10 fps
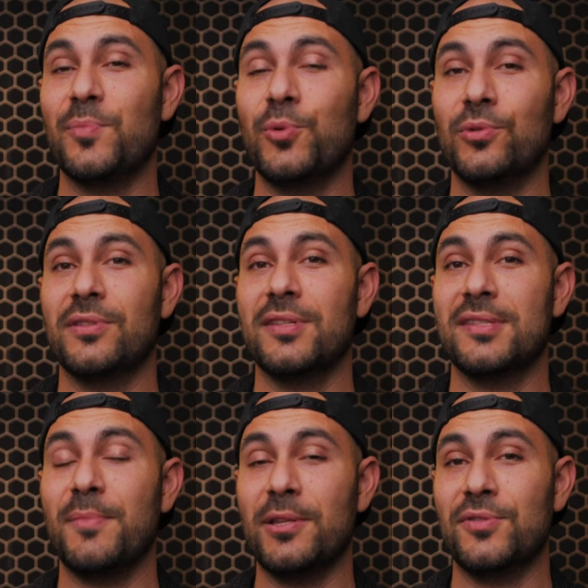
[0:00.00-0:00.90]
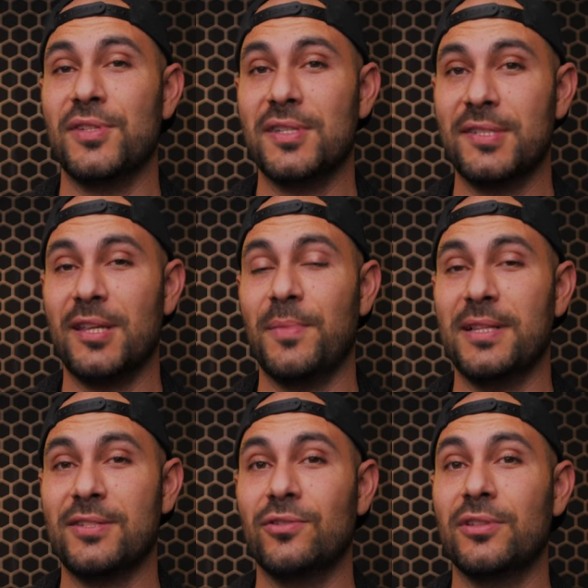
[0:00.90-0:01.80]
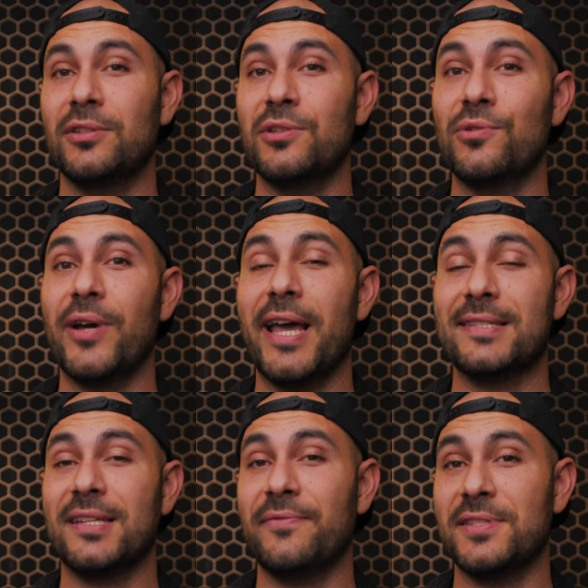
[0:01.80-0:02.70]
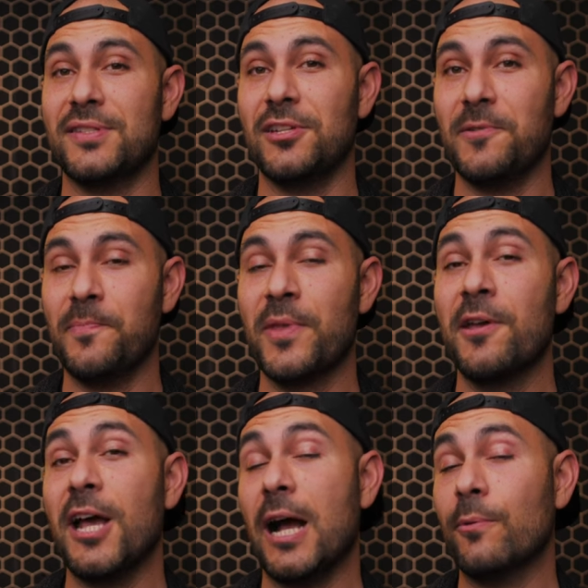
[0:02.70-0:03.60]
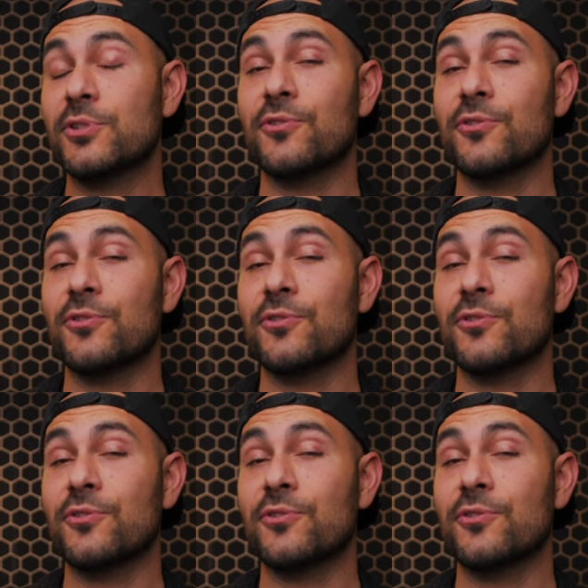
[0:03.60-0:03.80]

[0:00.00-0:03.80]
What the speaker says: they put this menu system also on the new A7C. I was